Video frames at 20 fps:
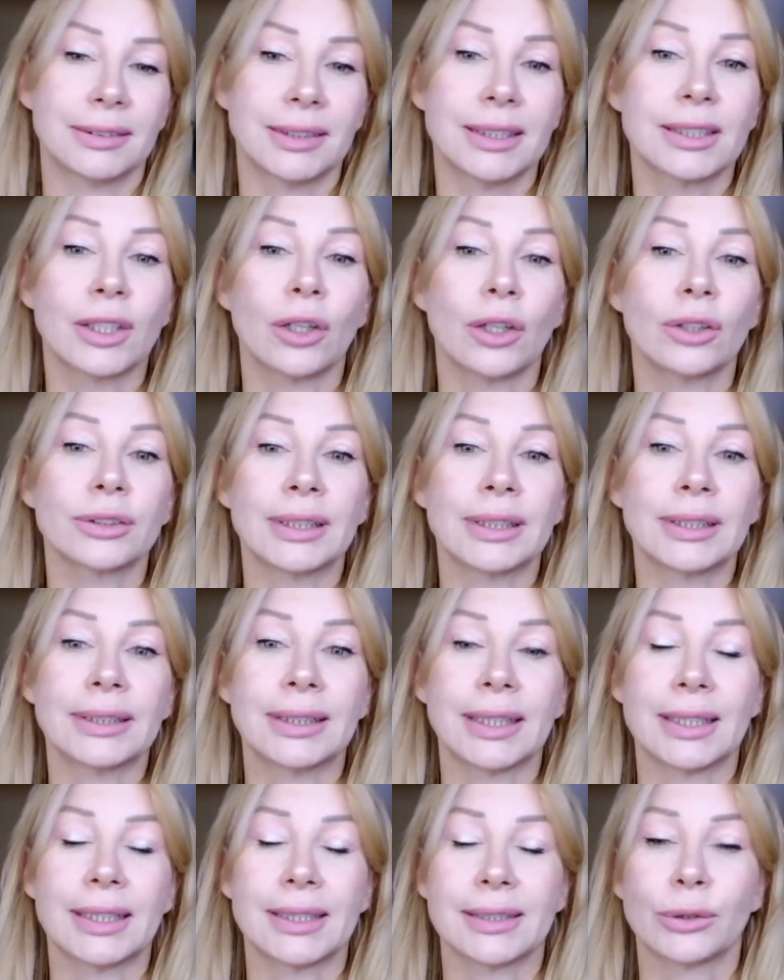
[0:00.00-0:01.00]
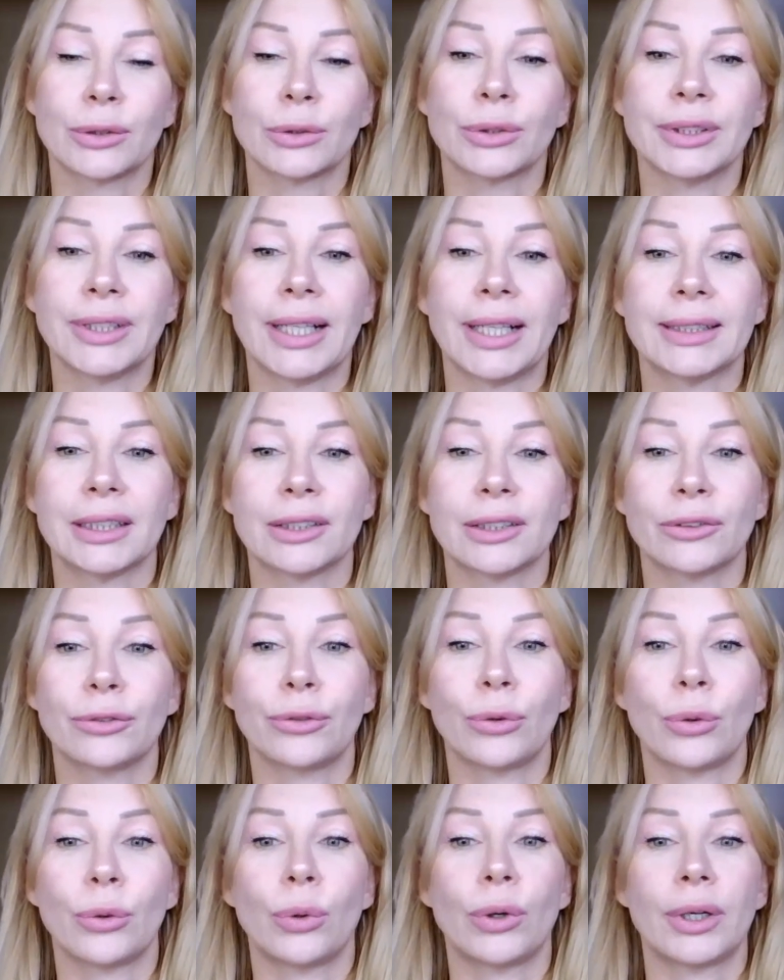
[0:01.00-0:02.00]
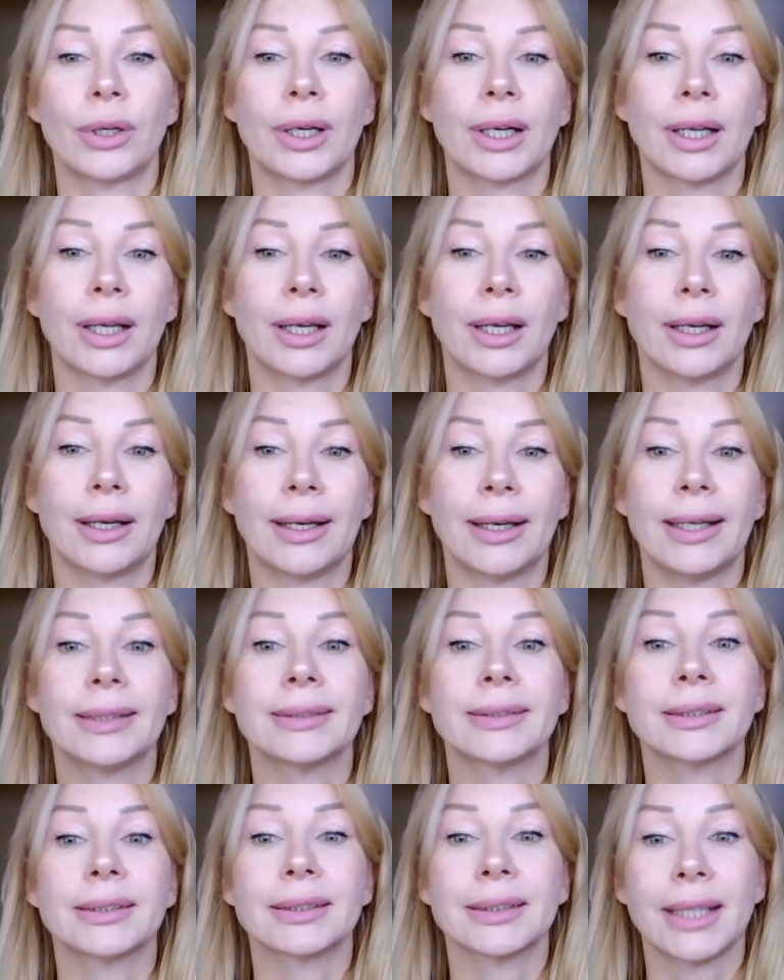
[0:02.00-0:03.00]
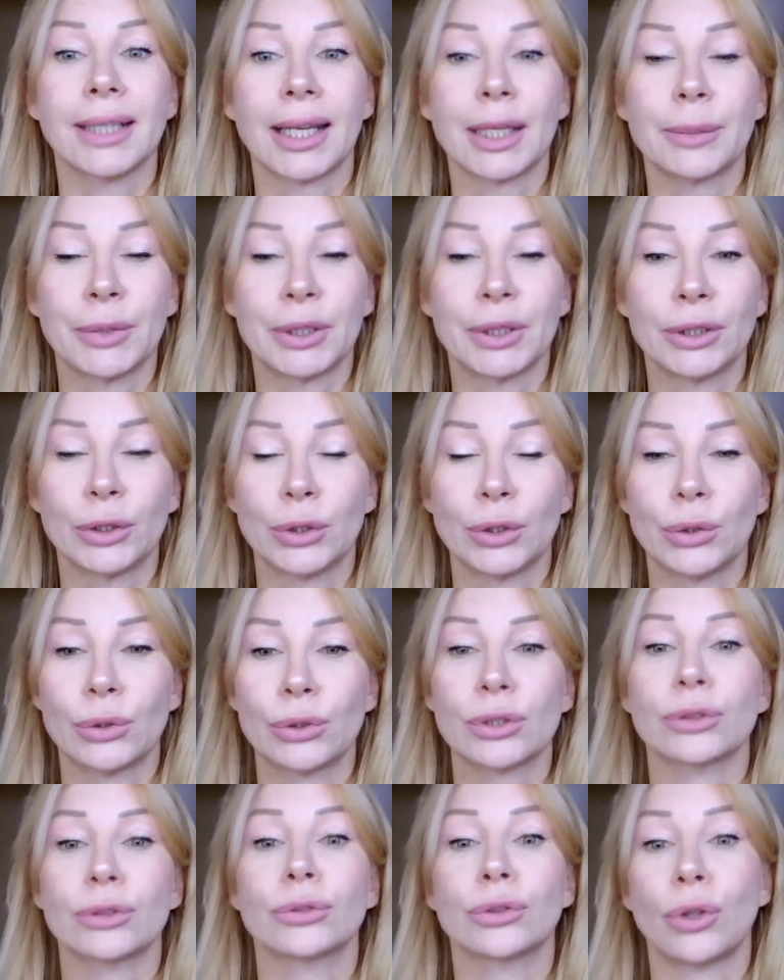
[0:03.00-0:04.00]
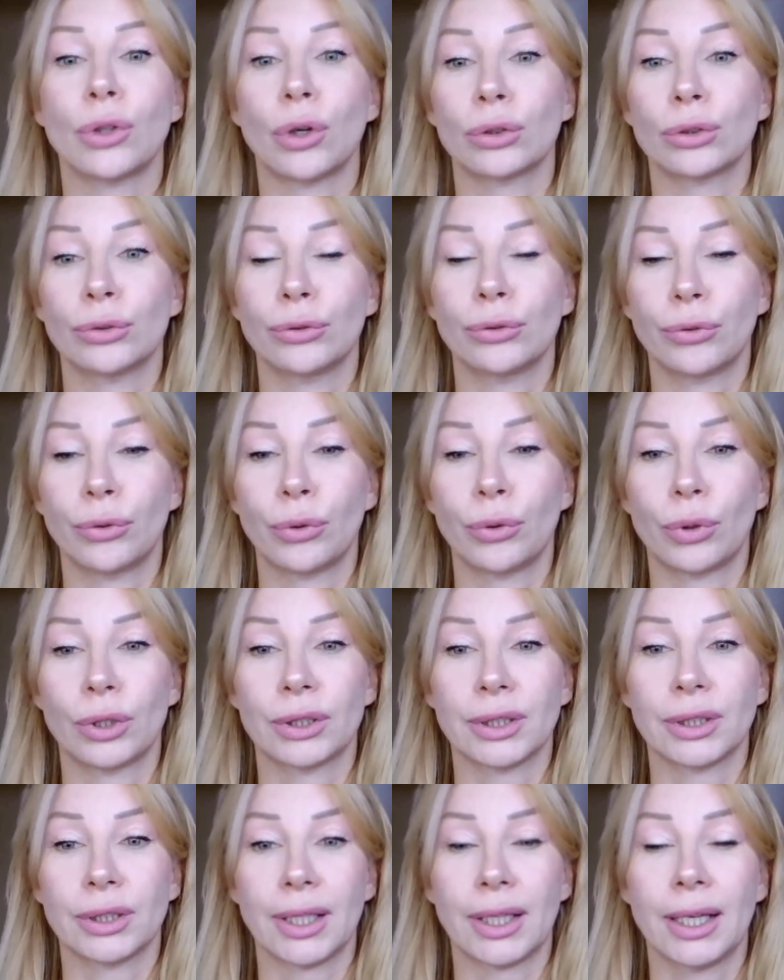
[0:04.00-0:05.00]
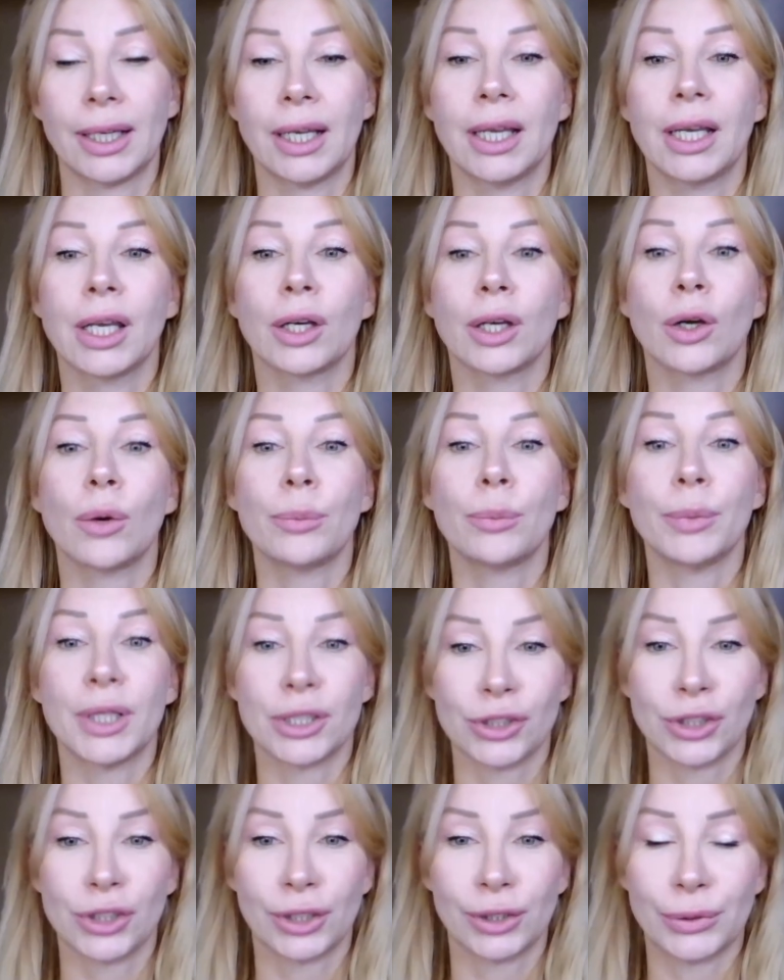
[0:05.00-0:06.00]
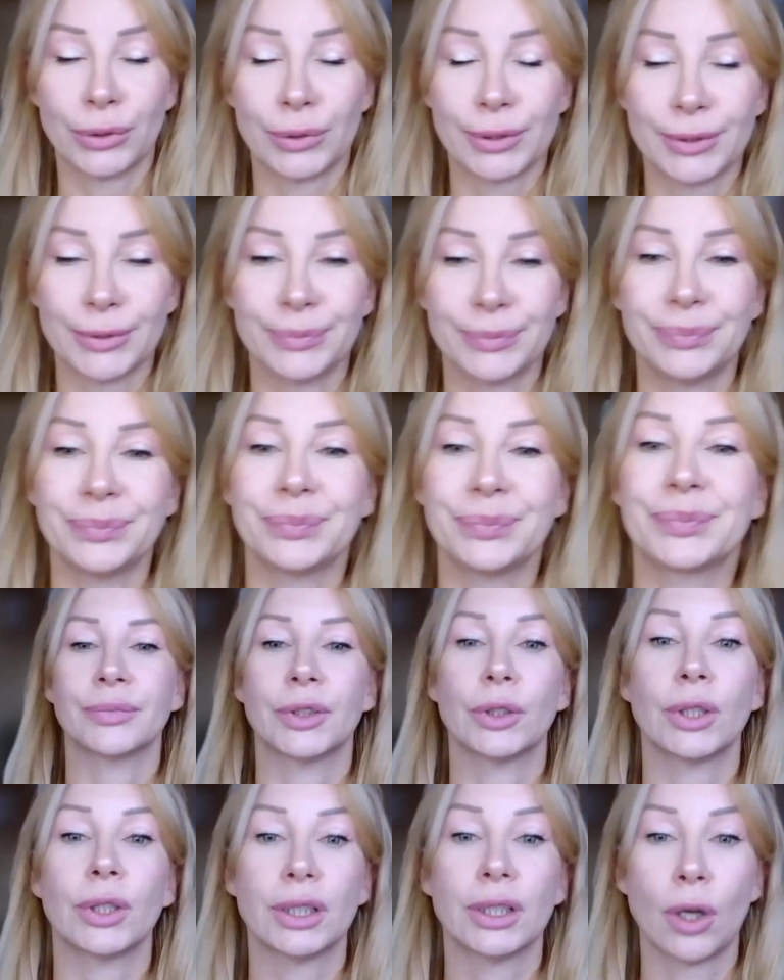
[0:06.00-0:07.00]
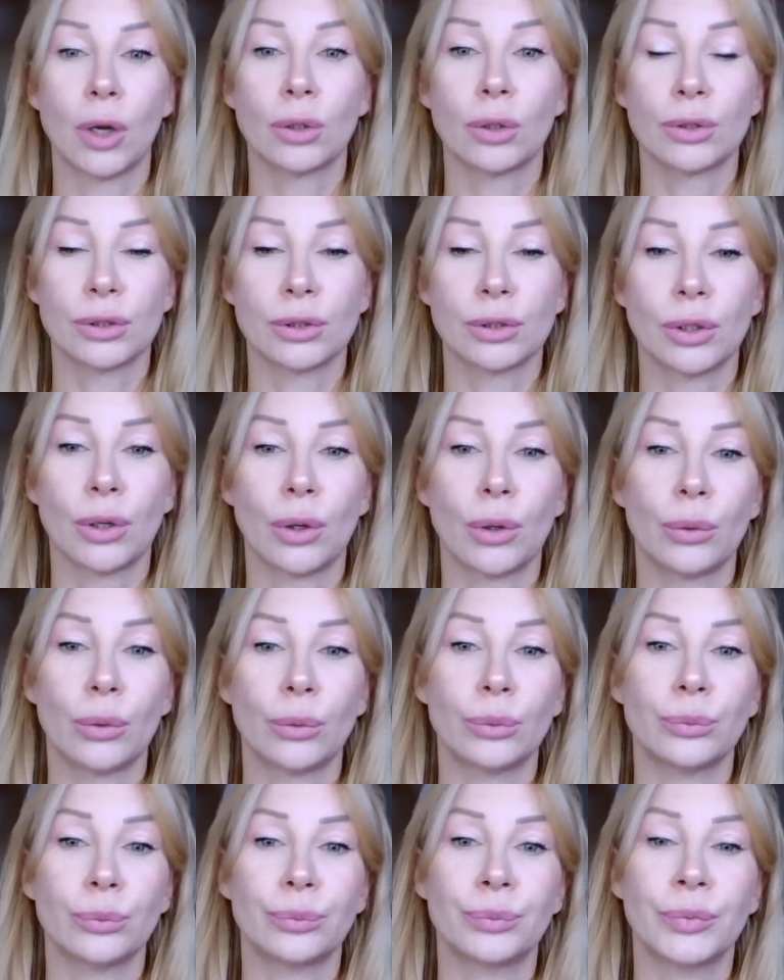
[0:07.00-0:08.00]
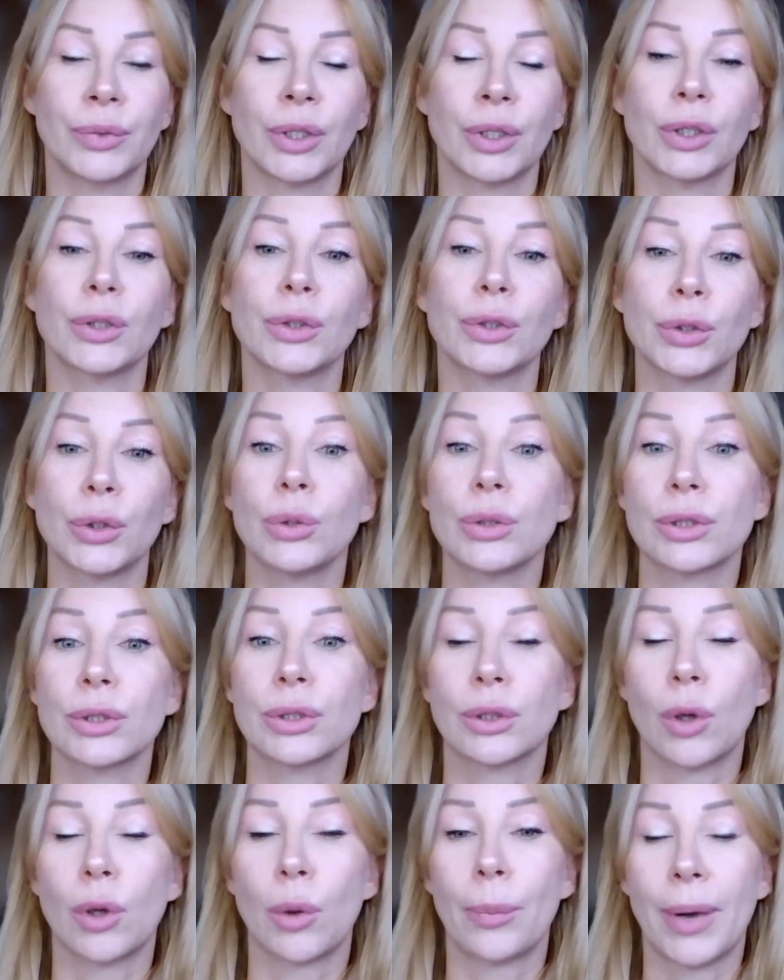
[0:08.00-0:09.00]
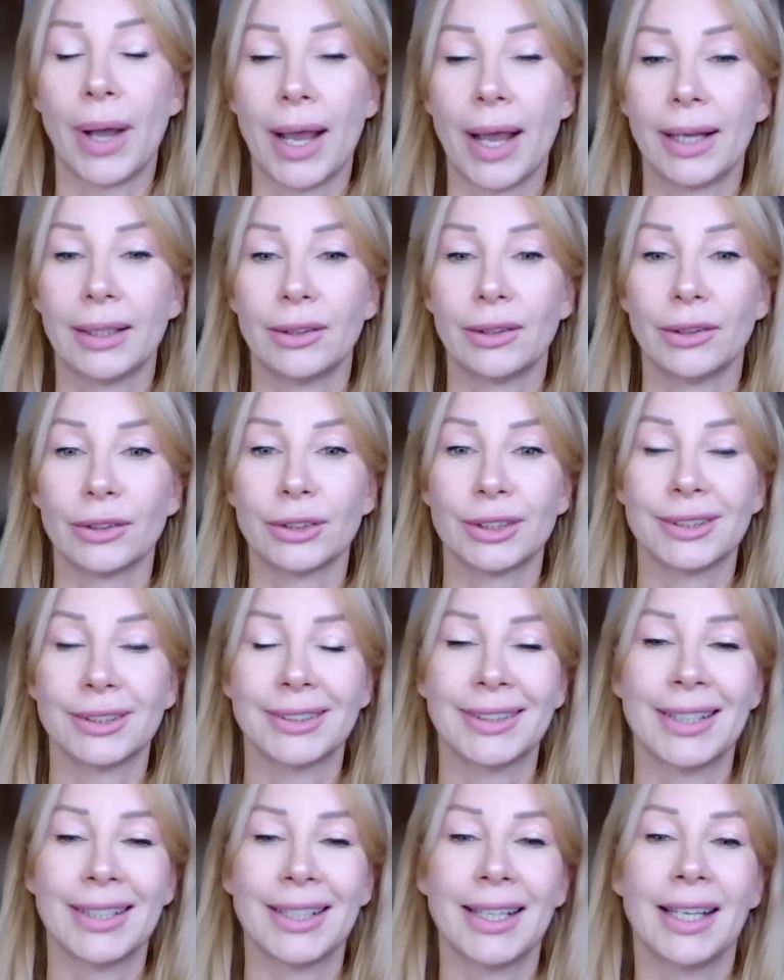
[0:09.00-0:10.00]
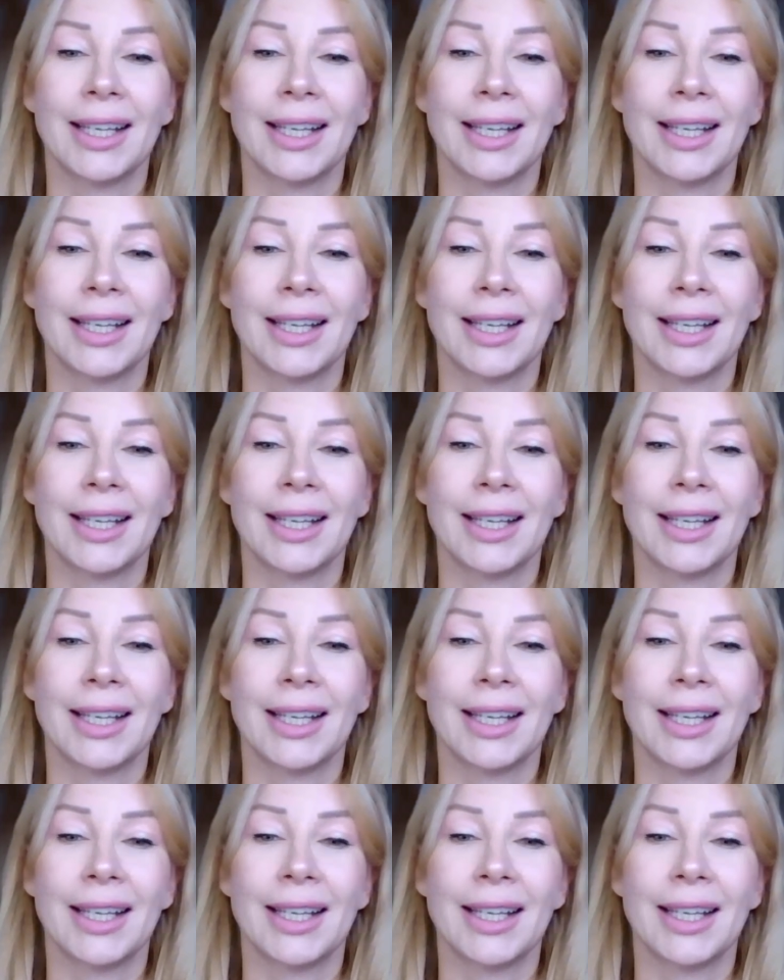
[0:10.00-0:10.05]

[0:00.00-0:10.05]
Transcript: this content is created for entertainment use, not for the commercial use. You can also use Copilot